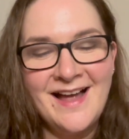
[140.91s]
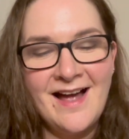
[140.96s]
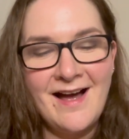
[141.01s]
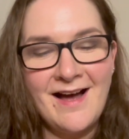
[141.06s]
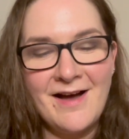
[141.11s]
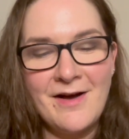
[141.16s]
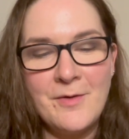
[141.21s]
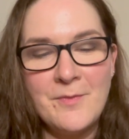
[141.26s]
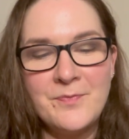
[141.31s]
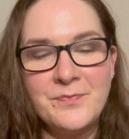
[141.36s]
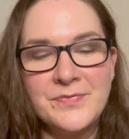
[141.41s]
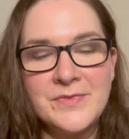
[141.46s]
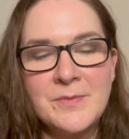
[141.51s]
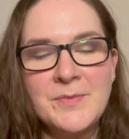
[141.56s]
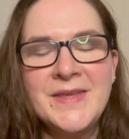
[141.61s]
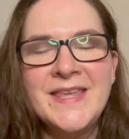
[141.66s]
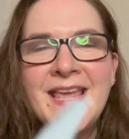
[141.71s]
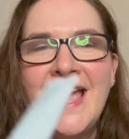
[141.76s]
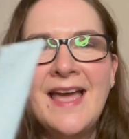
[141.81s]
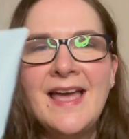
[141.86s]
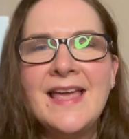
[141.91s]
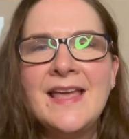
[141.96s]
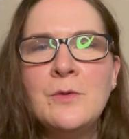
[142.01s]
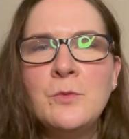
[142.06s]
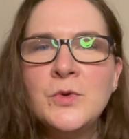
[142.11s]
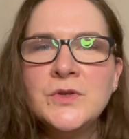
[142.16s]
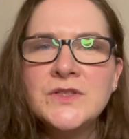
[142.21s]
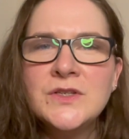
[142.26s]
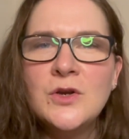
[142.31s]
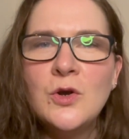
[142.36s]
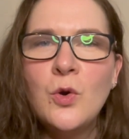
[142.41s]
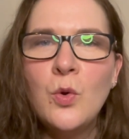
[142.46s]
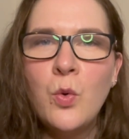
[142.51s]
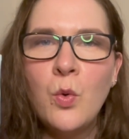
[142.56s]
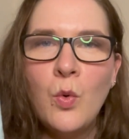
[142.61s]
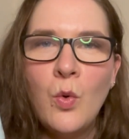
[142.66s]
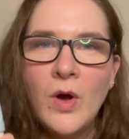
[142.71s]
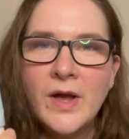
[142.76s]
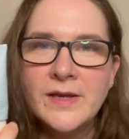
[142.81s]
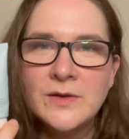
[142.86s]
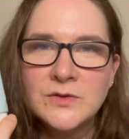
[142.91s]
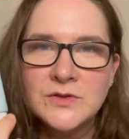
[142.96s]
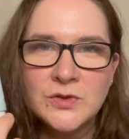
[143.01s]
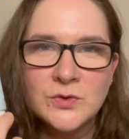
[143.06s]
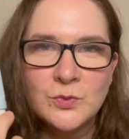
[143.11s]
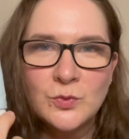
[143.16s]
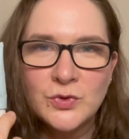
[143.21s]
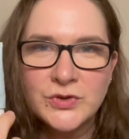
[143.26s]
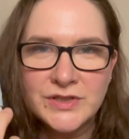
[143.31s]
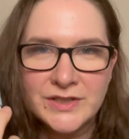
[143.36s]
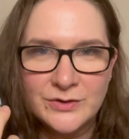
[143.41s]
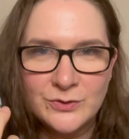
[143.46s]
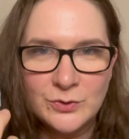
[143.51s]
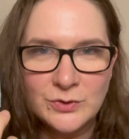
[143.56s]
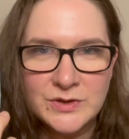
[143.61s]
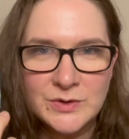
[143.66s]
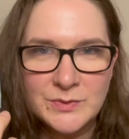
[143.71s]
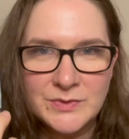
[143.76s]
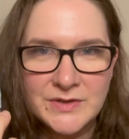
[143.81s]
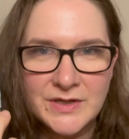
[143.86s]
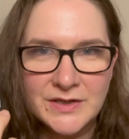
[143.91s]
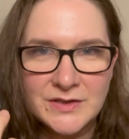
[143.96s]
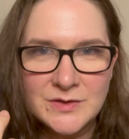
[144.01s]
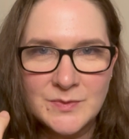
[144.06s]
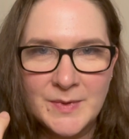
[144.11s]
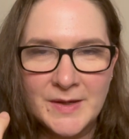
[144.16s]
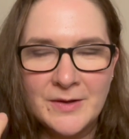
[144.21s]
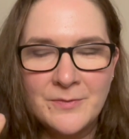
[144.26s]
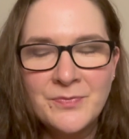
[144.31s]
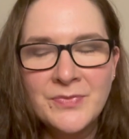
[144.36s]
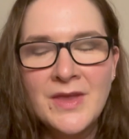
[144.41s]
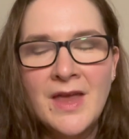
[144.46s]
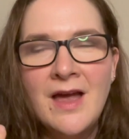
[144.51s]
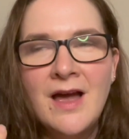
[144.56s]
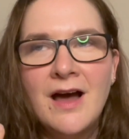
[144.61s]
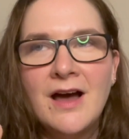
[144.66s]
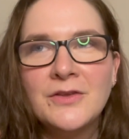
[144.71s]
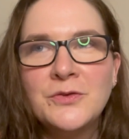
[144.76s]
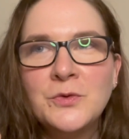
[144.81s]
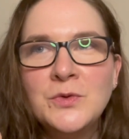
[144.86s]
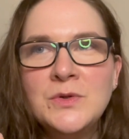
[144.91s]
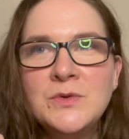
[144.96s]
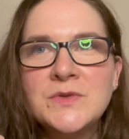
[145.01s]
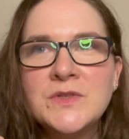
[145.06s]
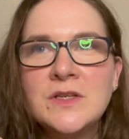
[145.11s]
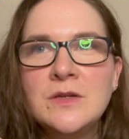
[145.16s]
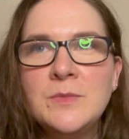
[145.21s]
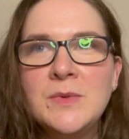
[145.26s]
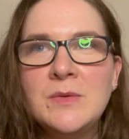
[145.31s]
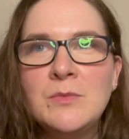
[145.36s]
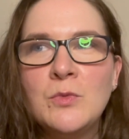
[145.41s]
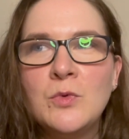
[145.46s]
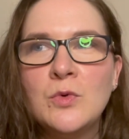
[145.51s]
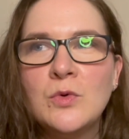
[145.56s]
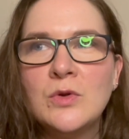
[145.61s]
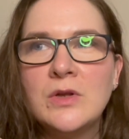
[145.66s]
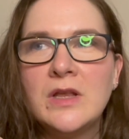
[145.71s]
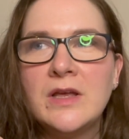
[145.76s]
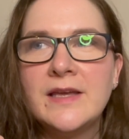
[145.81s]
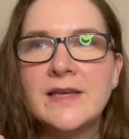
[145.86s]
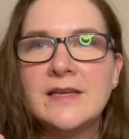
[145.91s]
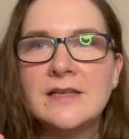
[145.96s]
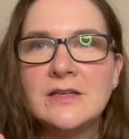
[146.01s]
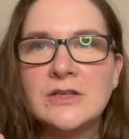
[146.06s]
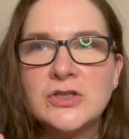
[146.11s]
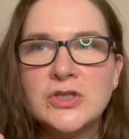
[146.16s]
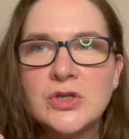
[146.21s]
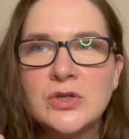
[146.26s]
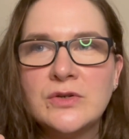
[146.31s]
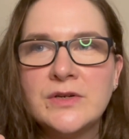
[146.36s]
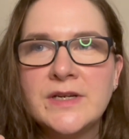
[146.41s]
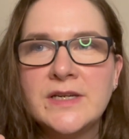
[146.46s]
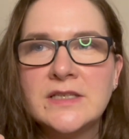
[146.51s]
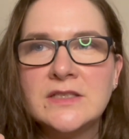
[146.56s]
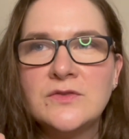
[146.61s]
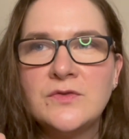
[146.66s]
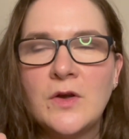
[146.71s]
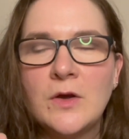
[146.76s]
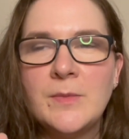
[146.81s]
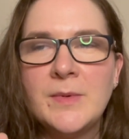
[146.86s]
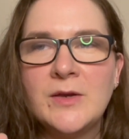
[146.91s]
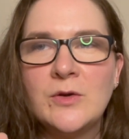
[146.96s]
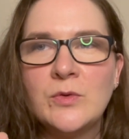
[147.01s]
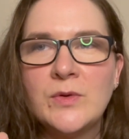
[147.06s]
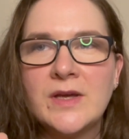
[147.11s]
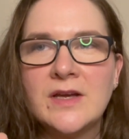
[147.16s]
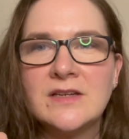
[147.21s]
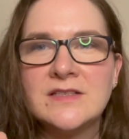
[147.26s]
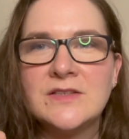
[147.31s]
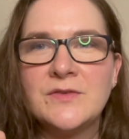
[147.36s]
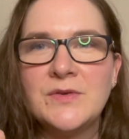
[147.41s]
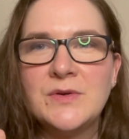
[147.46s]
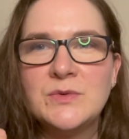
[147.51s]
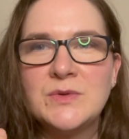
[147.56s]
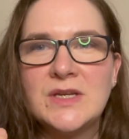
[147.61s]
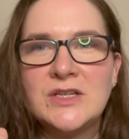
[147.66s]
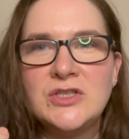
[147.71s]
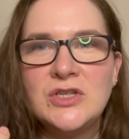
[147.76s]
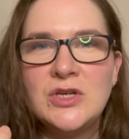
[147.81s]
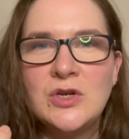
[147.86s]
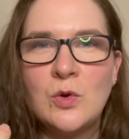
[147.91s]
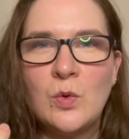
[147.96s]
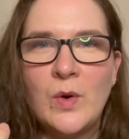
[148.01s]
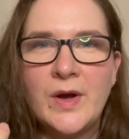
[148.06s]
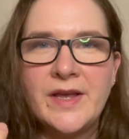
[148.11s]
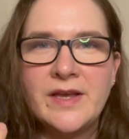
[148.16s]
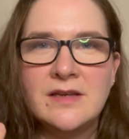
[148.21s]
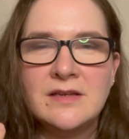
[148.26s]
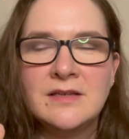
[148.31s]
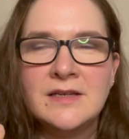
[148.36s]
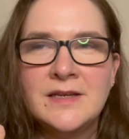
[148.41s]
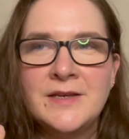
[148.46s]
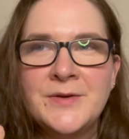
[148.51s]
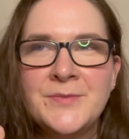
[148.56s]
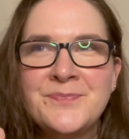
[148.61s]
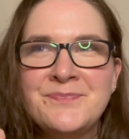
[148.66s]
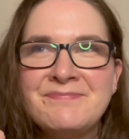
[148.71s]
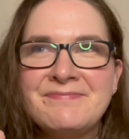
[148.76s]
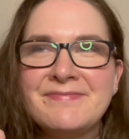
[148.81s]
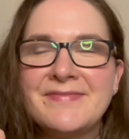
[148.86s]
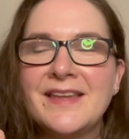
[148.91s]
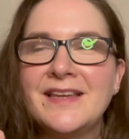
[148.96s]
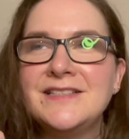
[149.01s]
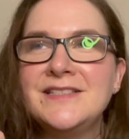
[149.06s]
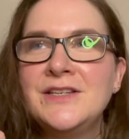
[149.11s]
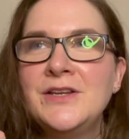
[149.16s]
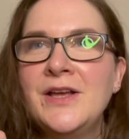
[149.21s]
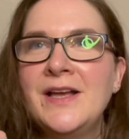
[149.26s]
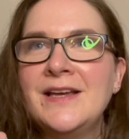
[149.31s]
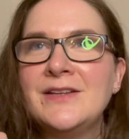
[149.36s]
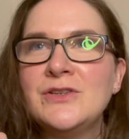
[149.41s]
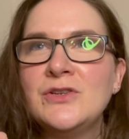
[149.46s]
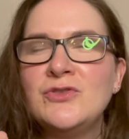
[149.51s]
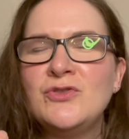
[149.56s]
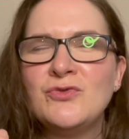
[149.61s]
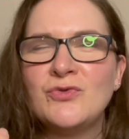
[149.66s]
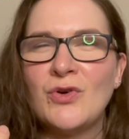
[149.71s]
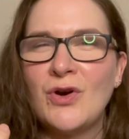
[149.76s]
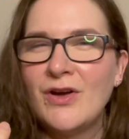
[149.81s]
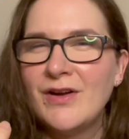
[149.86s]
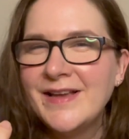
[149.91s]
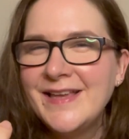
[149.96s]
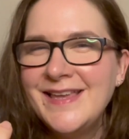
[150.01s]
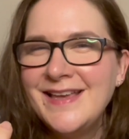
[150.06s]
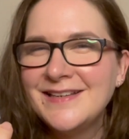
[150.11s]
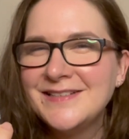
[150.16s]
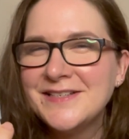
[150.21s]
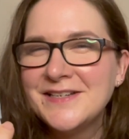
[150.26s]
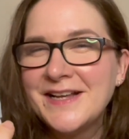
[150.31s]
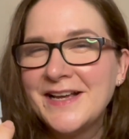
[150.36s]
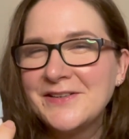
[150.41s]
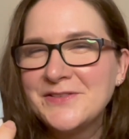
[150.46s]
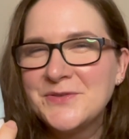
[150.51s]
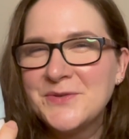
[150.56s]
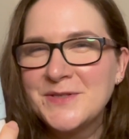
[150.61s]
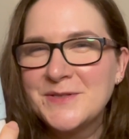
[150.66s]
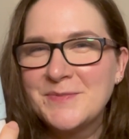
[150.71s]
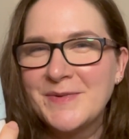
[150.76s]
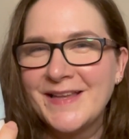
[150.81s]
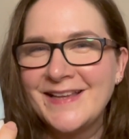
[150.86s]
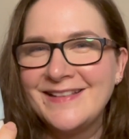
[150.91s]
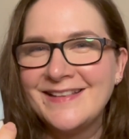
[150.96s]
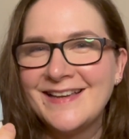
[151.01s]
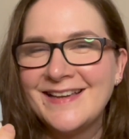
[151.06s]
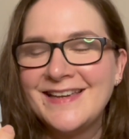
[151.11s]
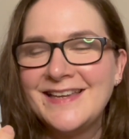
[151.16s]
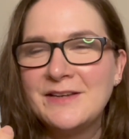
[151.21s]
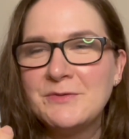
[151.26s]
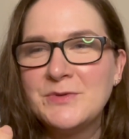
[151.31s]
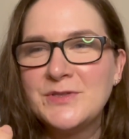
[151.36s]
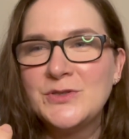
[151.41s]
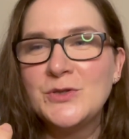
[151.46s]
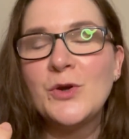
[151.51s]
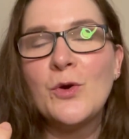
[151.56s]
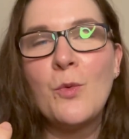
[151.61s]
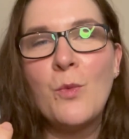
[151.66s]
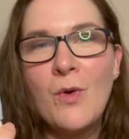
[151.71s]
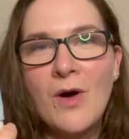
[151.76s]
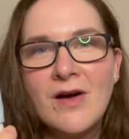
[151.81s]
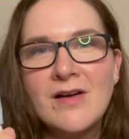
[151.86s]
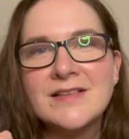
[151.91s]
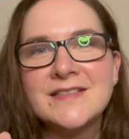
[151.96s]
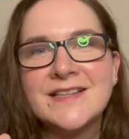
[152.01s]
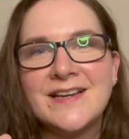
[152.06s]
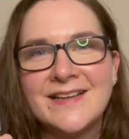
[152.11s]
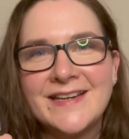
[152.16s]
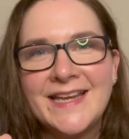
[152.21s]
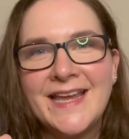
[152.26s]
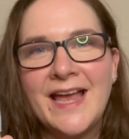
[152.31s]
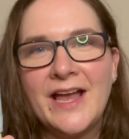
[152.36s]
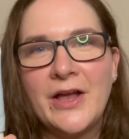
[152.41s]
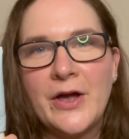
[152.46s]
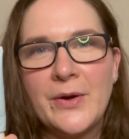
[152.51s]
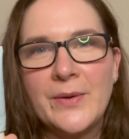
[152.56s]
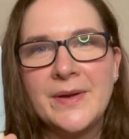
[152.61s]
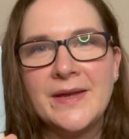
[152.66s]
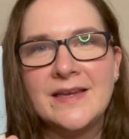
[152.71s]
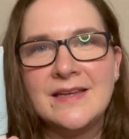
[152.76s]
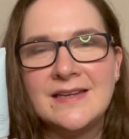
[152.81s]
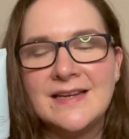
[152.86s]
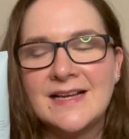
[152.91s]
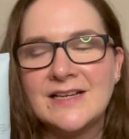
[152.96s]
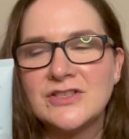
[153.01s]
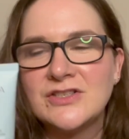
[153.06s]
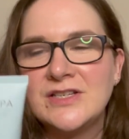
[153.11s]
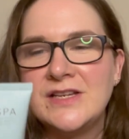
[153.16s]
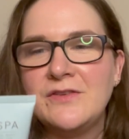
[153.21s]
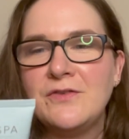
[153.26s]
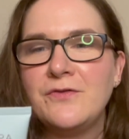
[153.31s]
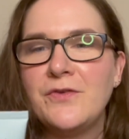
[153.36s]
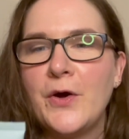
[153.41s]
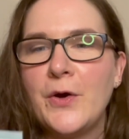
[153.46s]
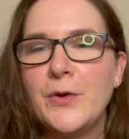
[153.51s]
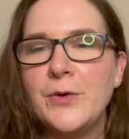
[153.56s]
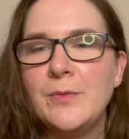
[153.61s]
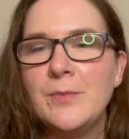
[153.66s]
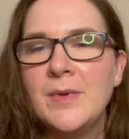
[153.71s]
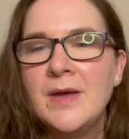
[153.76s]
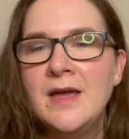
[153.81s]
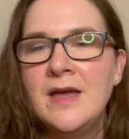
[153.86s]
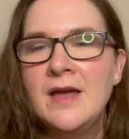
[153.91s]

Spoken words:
But yeah, it wasn't quite what I thought it was going to be. I thought it was going to be more like luxurious foaming, all that kind of stuff. It was actually quite, I don't know how to dry. I don't know how to explain that. It took a while to kind of get going and actually foam.